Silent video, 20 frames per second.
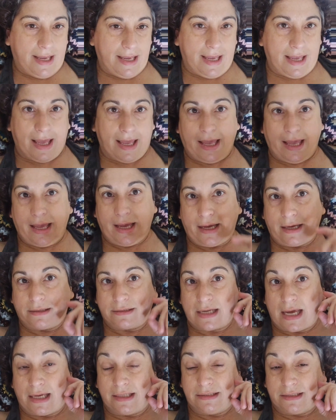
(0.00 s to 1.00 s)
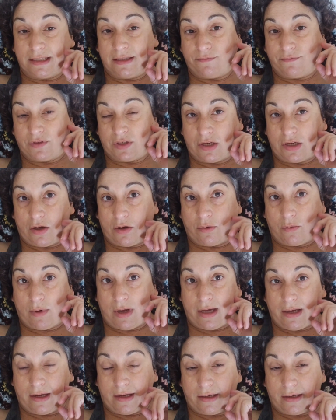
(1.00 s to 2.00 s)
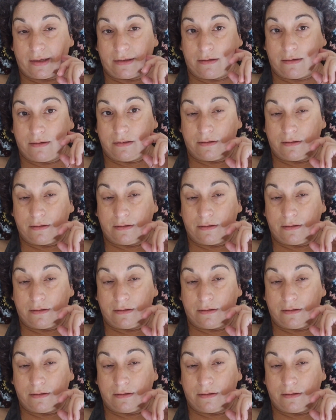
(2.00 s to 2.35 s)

And I did a